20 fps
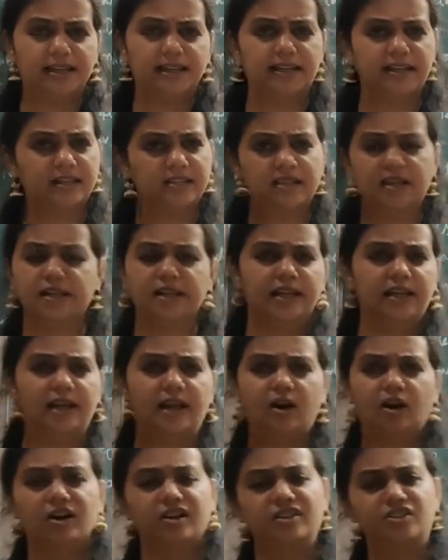case that he
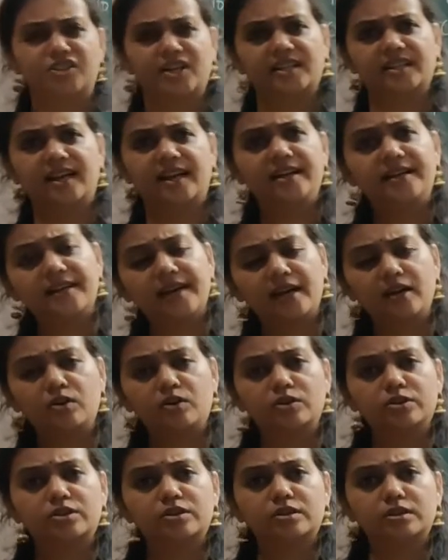cannot reject the entire
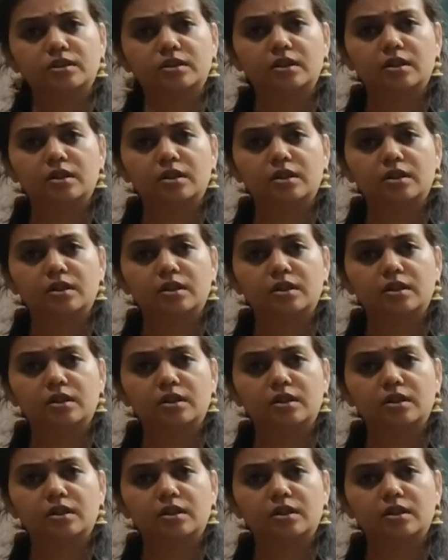goods.